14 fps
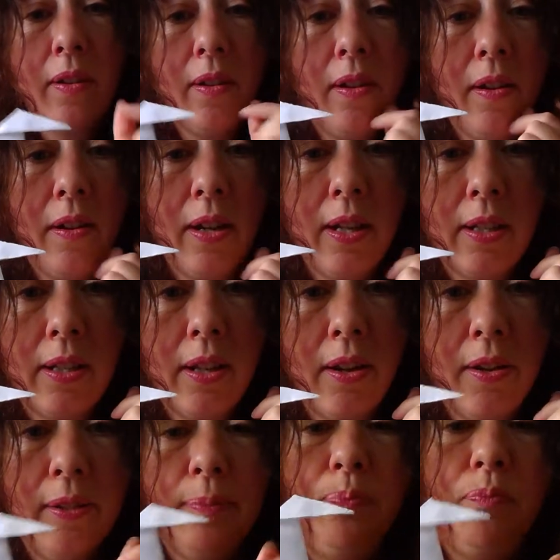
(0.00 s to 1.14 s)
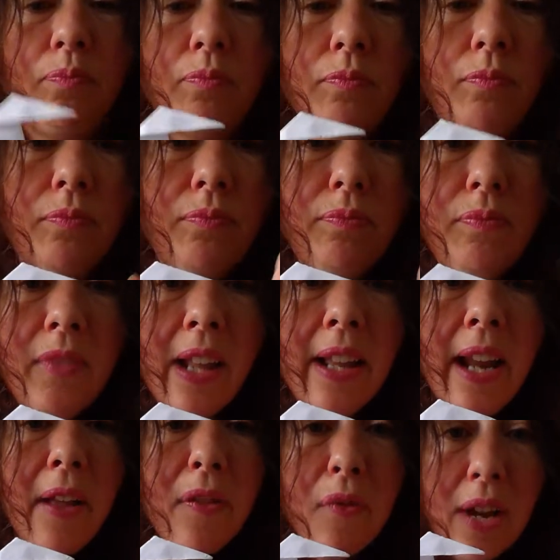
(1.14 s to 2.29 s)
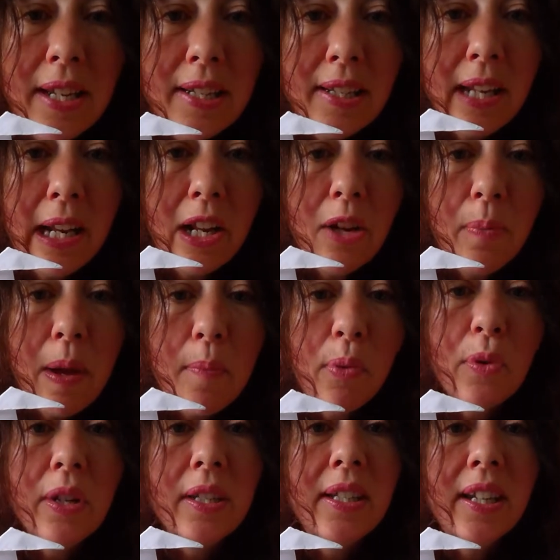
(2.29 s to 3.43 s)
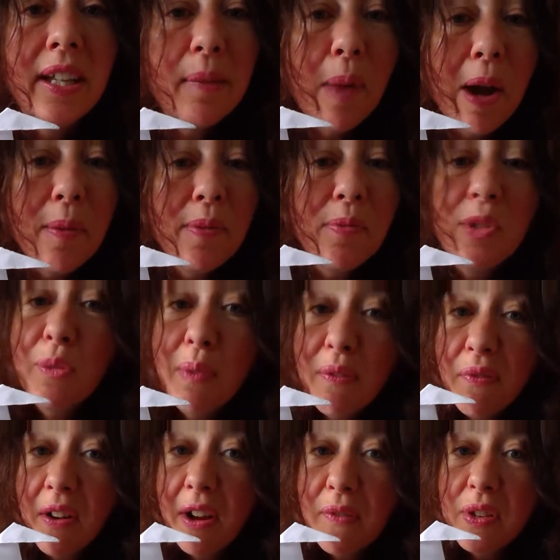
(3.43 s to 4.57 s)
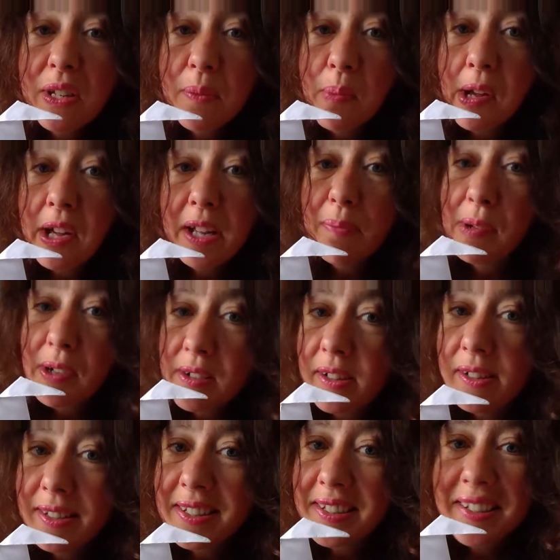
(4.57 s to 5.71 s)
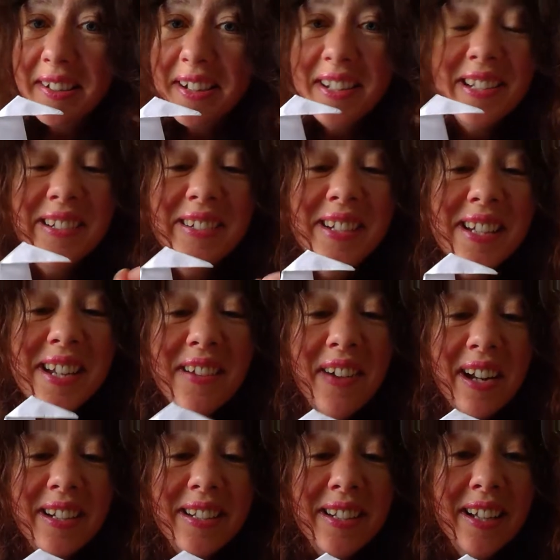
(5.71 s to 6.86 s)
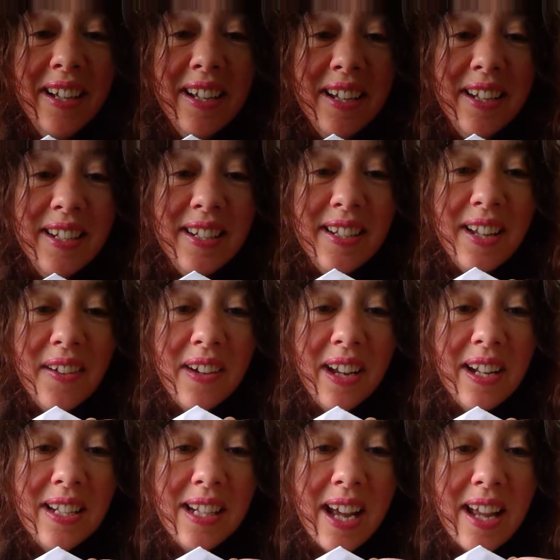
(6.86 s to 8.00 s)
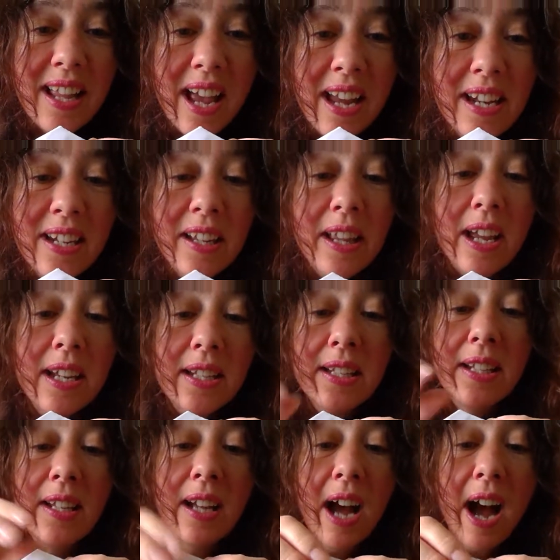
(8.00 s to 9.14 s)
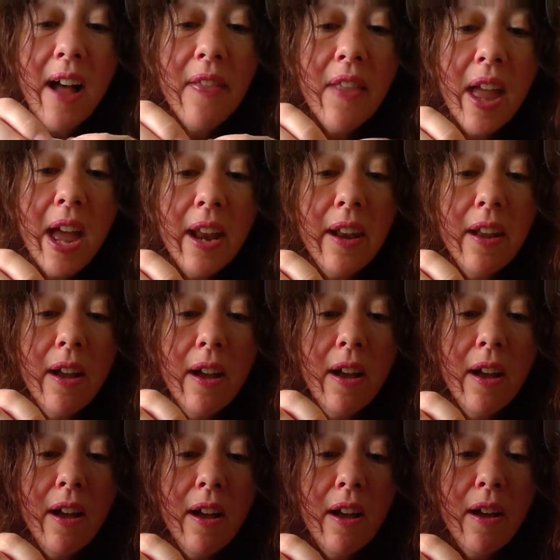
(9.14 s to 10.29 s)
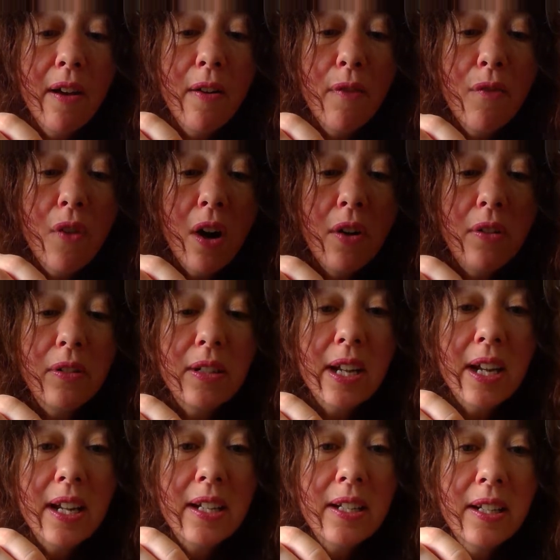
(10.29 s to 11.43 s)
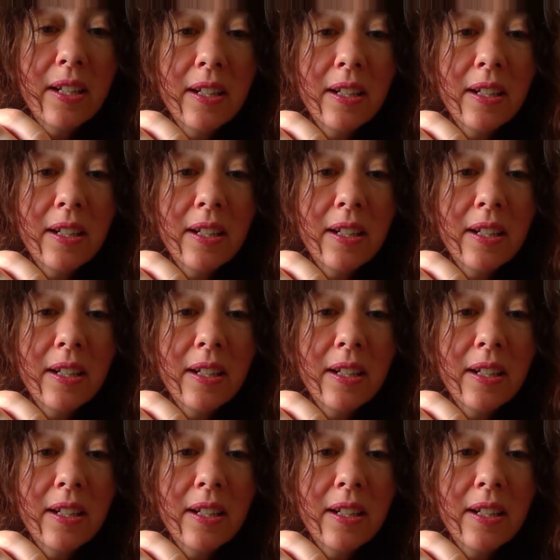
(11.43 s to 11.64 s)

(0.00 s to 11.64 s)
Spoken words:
Like so. Now the face is a little bit pointy at the moment, which would be fine if it's a bird, but it's a dinosaur, T-Rex. So we're going to take the end of this and then fold it